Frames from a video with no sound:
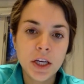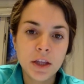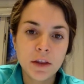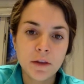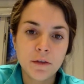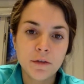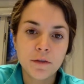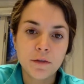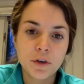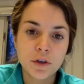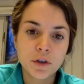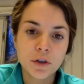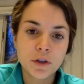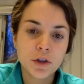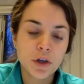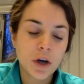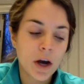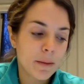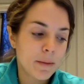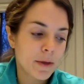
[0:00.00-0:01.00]
in the first
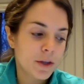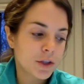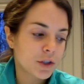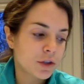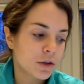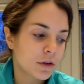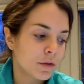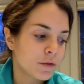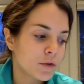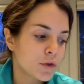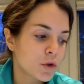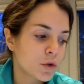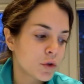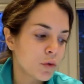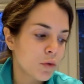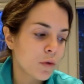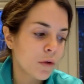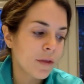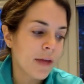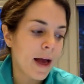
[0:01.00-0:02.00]
trimester of
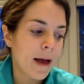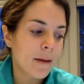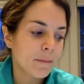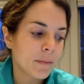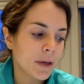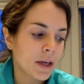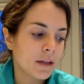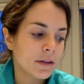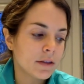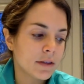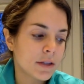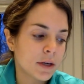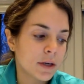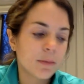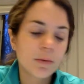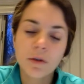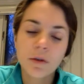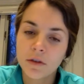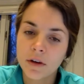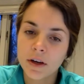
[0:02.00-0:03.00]
school, that means they're
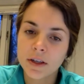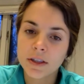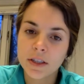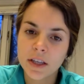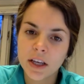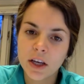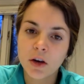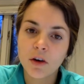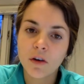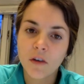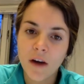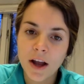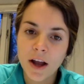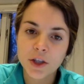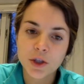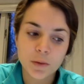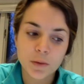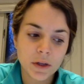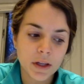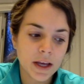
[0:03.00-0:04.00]
progressing
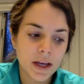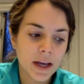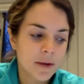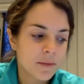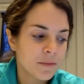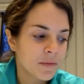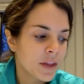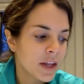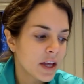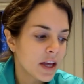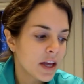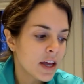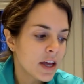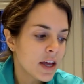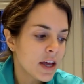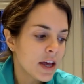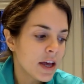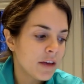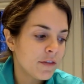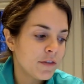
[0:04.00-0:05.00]
gradually.
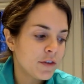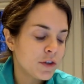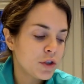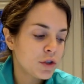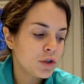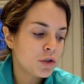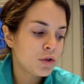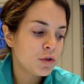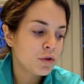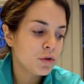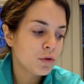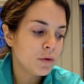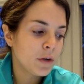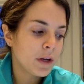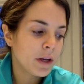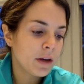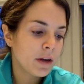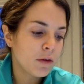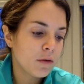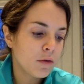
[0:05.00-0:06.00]
If a
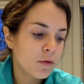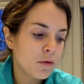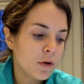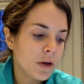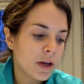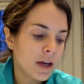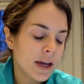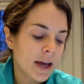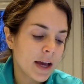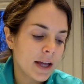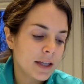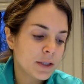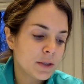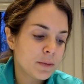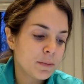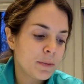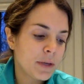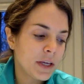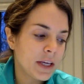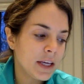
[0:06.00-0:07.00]
student gets
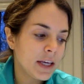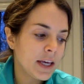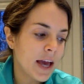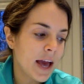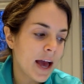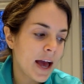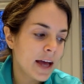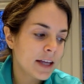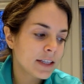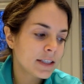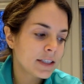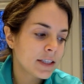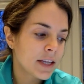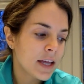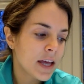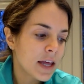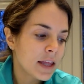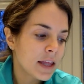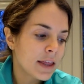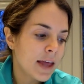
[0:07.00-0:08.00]
PS,
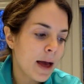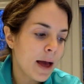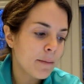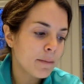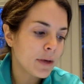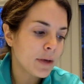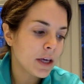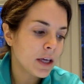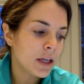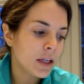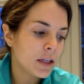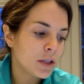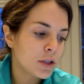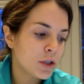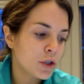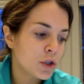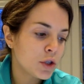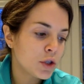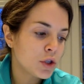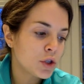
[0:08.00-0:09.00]
that means
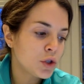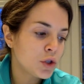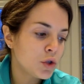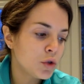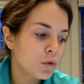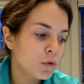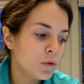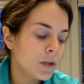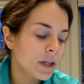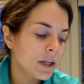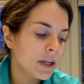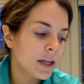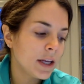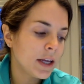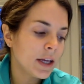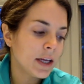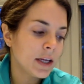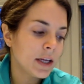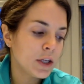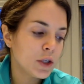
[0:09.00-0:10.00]
the student
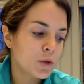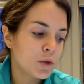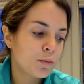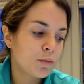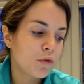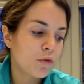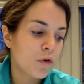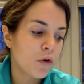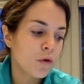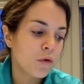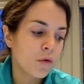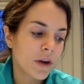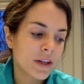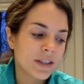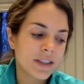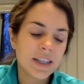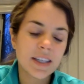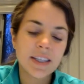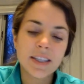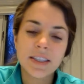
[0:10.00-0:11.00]
is
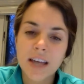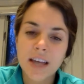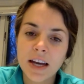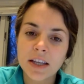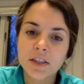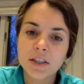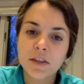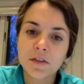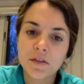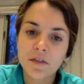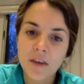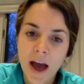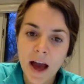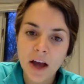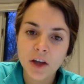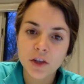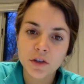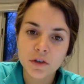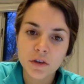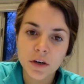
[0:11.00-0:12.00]
progressing
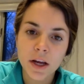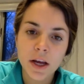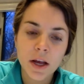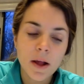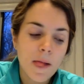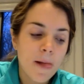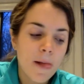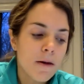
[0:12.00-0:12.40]
satisfactory.